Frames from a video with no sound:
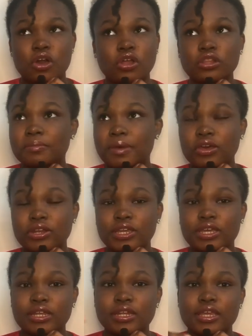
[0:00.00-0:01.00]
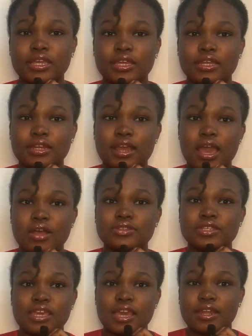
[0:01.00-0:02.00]
all about it and how
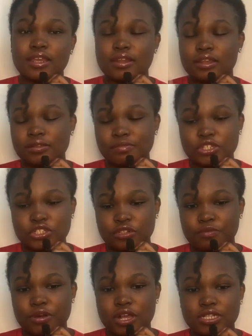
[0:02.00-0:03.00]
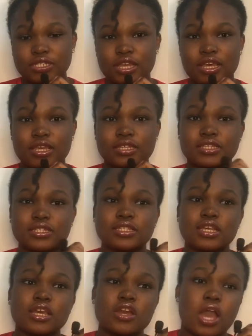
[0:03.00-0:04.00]
to get in, admission process,